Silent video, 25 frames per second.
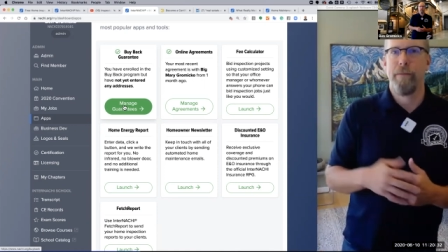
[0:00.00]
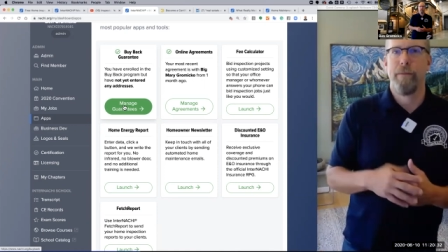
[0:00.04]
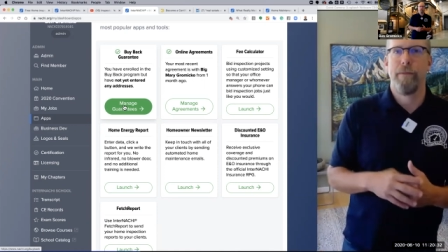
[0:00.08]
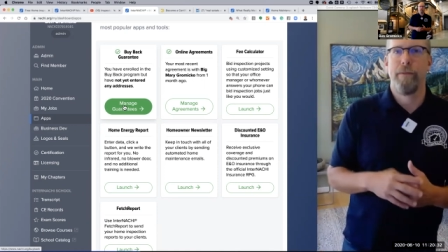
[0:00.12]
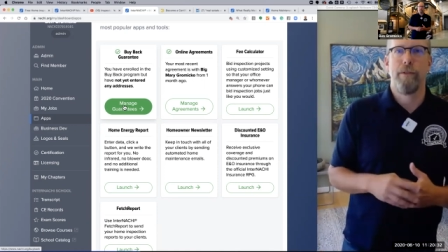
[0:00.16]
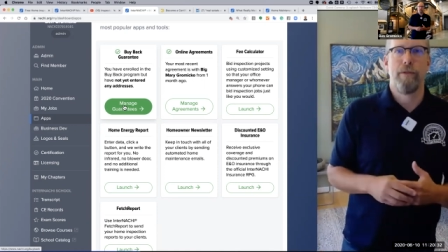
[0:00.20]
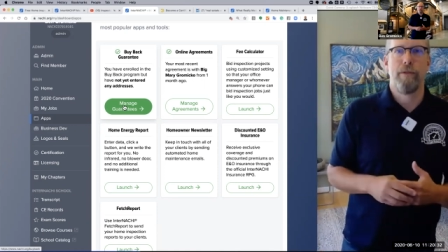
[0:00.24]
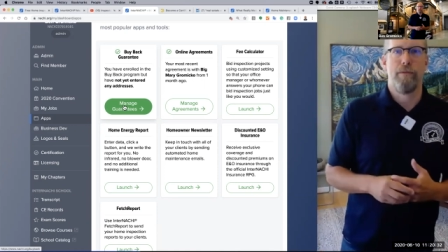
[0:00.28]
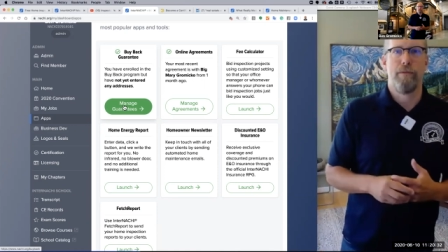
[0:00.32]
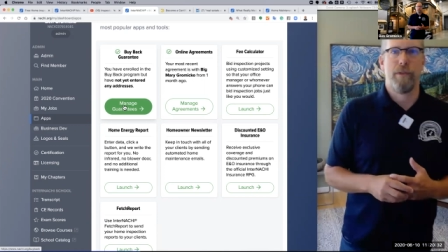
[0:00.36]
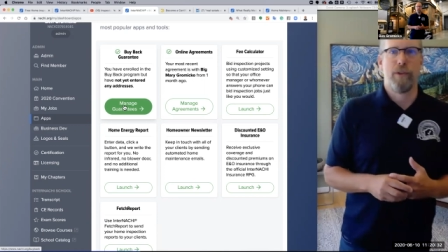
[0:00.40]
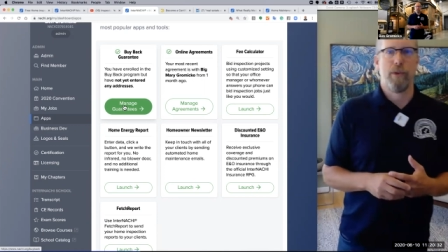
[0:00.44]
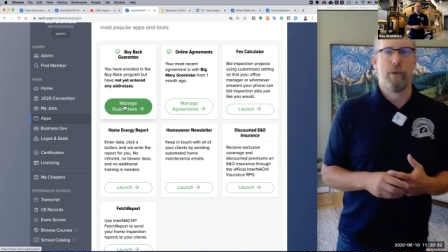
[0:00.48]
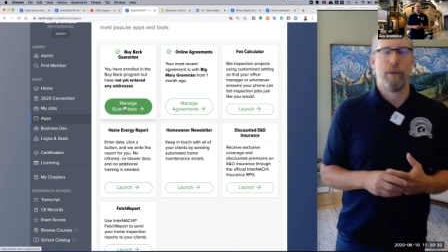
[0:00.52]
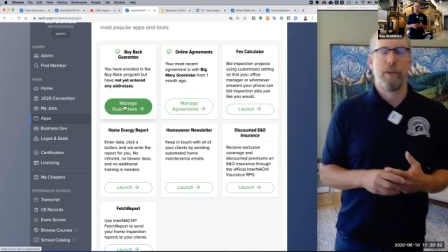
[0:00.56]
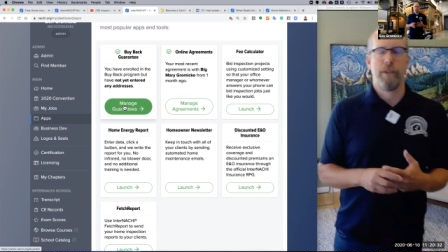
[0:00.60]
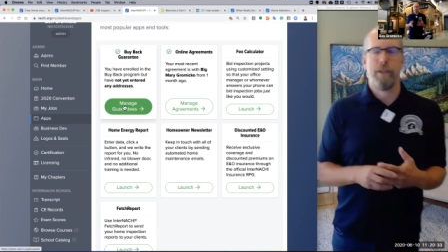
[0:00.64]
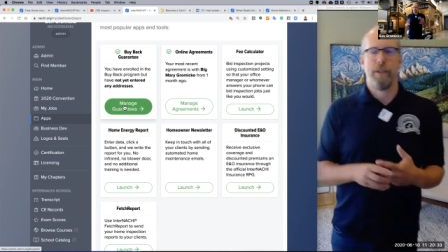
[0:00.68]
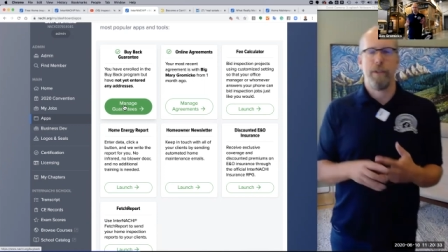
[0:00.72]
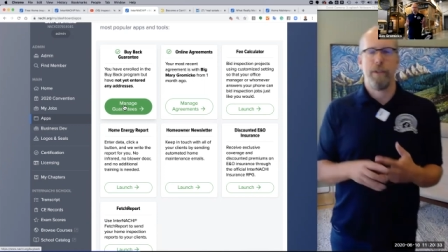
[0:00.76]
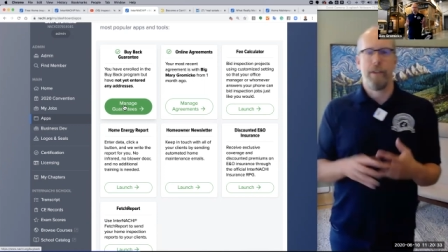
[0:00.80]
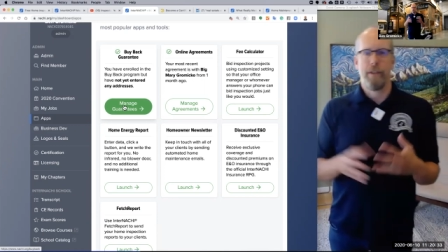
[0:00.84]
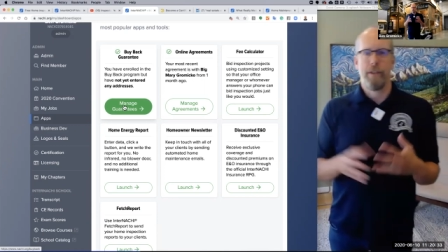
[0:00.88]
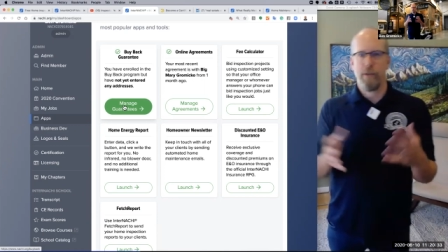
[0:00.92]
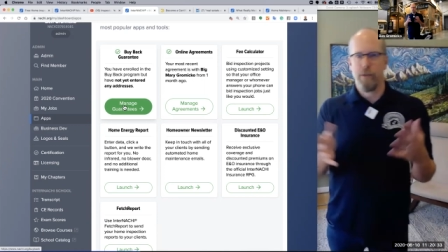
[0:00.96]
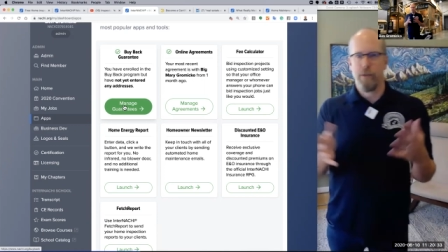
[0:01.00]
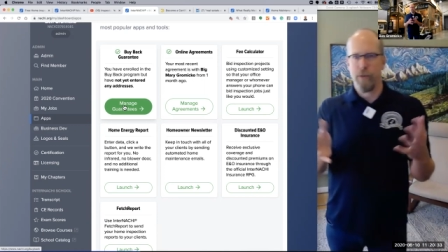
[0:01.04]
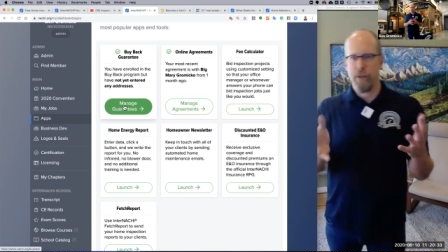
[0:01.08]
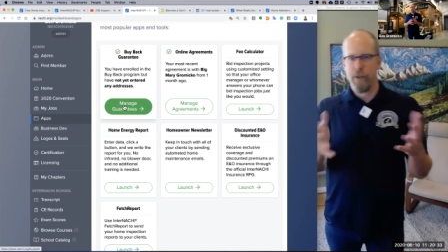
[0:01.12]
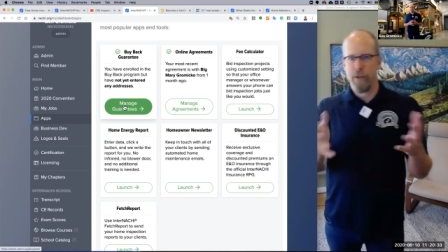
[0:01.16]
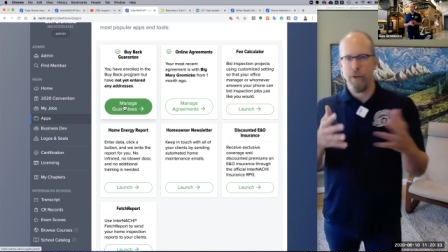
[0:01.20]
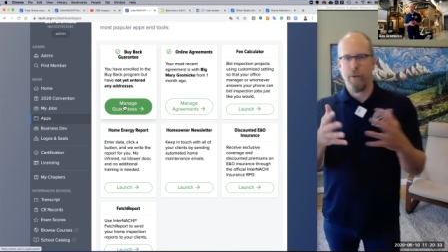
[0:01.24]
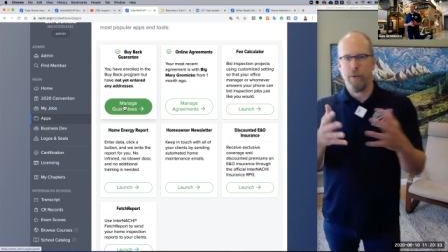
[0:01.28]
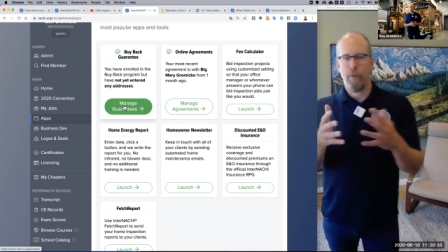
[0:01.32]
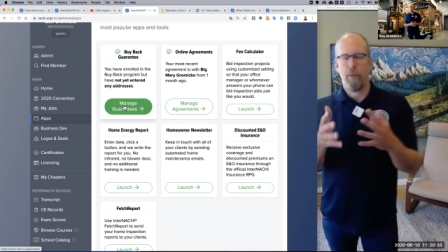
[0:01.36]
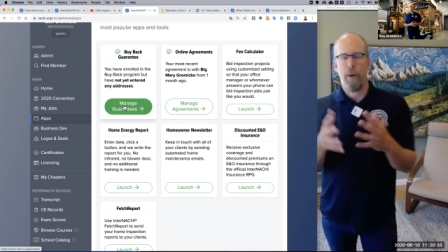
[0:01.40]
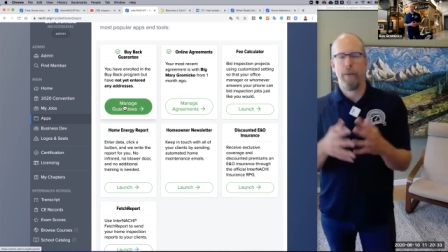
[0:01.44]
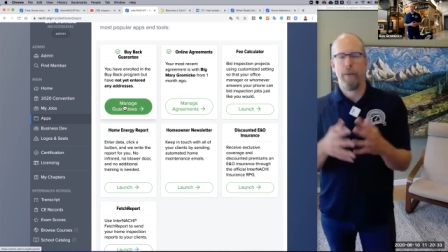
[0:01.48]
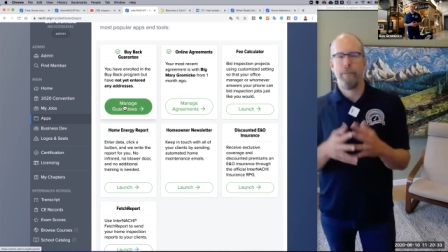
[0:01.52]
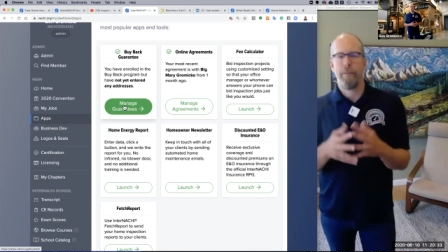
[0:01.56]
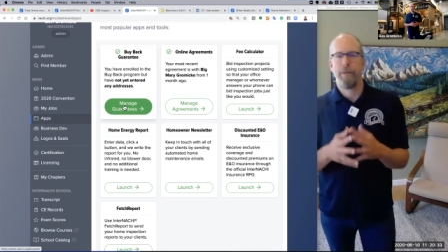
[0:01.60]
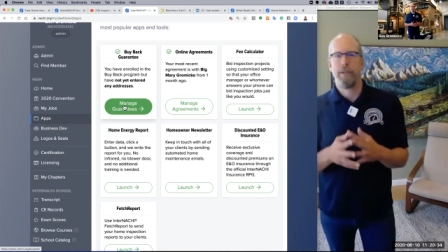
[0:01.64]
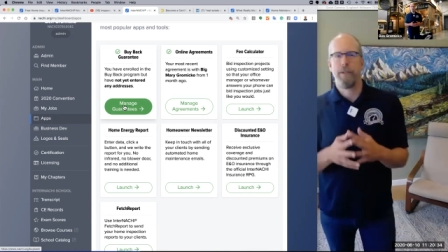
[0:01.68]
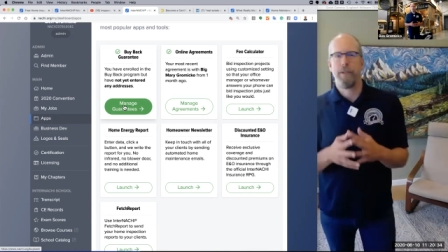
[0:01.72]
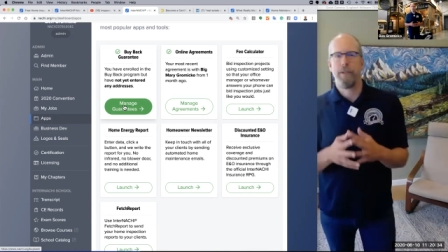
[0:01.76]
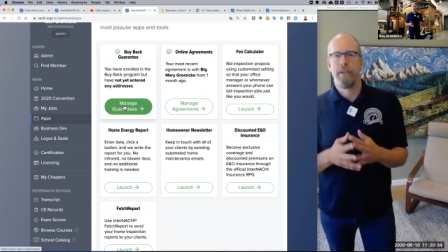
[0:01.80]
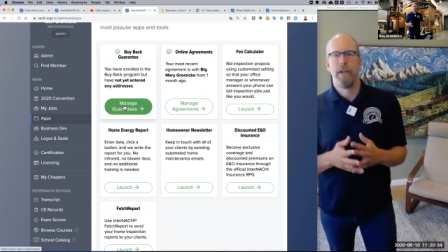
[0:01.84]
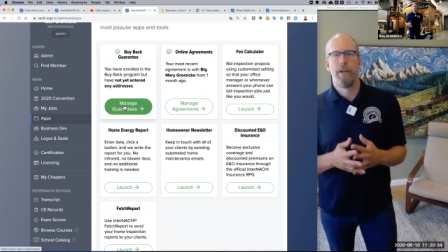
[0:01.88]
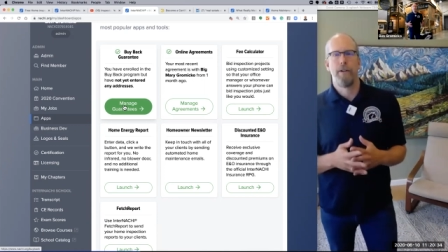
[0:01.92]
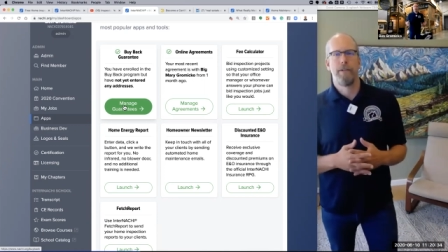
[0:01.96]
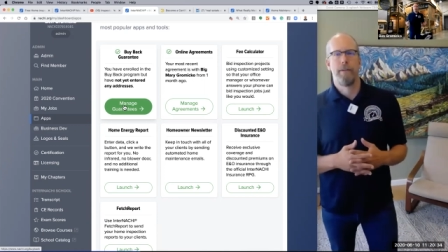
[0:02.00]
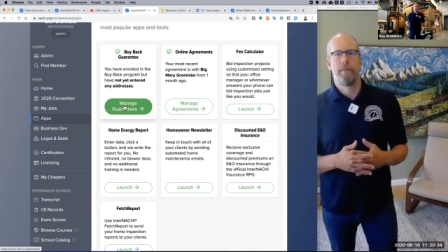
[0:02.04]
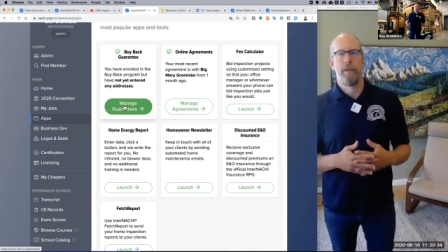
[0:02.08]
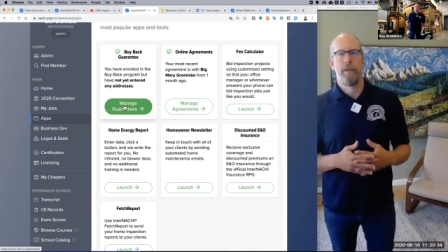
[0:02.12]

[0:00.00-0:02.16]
sources or your website or something like that